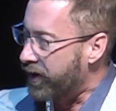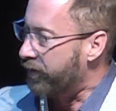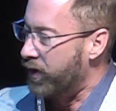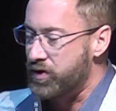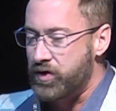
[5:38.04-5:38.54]
And
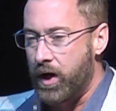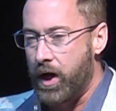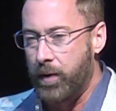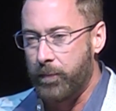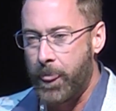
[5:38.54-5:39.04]
for the first
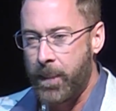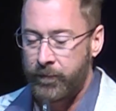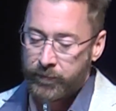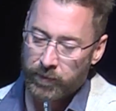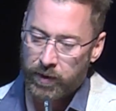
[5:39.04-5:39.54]
time,
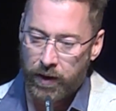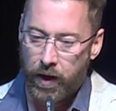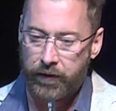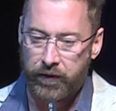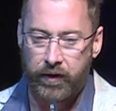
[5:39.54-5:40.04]

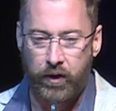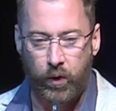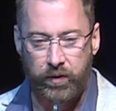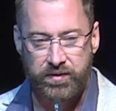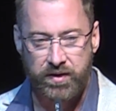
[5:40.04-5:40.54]
other
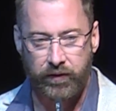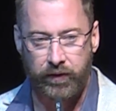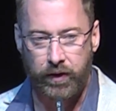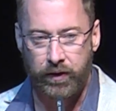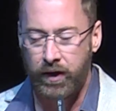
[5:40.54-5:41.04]
than gold and
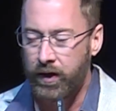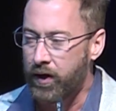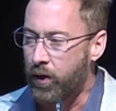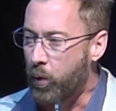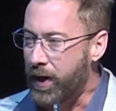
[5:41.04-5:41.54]
silver,
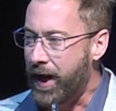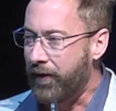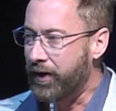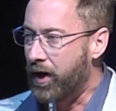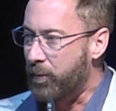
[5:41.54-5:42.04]

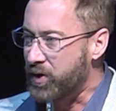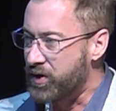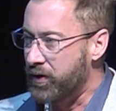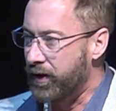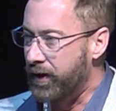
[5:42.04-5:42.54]
we have an
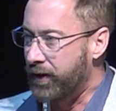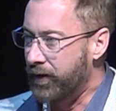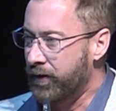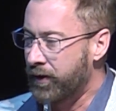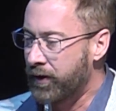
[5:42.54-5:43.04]

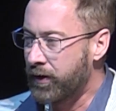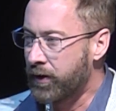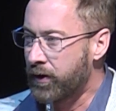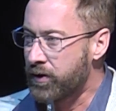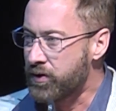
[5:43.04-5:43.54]
opportunity
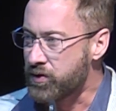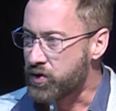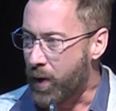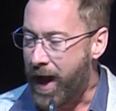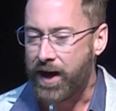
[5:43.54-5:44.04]

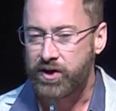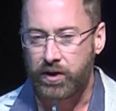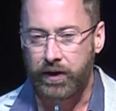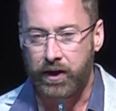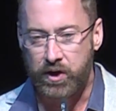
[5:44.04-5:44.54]
to
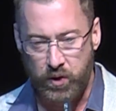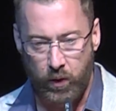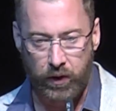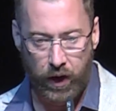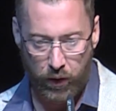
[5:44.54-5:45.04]
actually
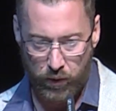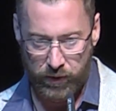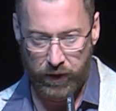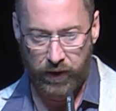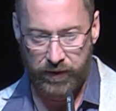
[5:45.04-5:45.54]
control
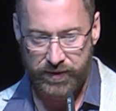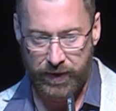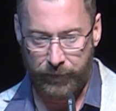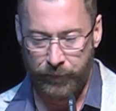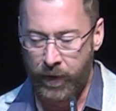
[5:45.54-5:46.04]
our own
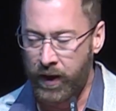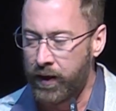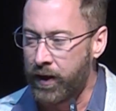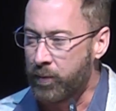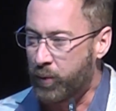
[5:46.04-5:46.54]
currency.
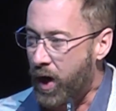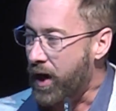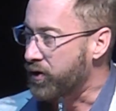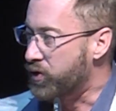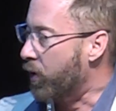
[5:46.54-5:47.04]

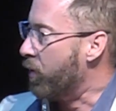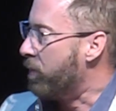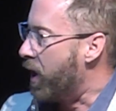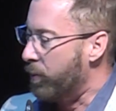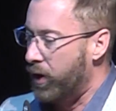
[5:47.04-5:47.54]
Barack
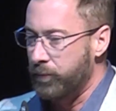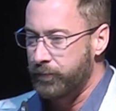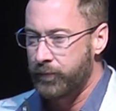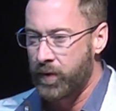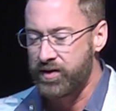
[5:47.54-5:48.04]
Drone
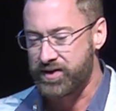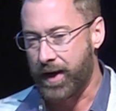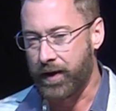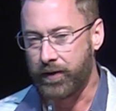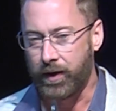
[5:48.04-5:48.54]
Bomber
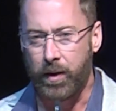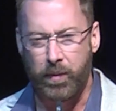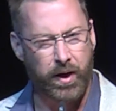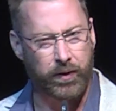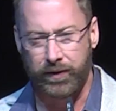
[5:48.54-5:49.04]
said
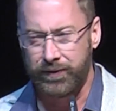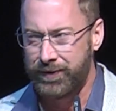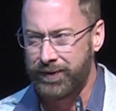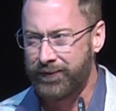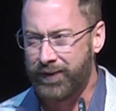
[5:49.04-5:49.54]

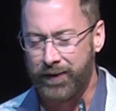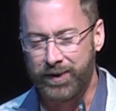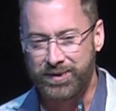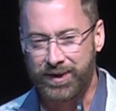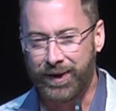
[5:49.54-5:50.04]
about
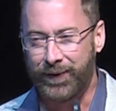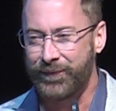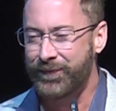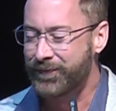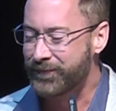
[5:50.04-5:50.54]
5 years
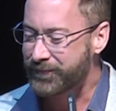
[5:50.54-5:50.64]
ago,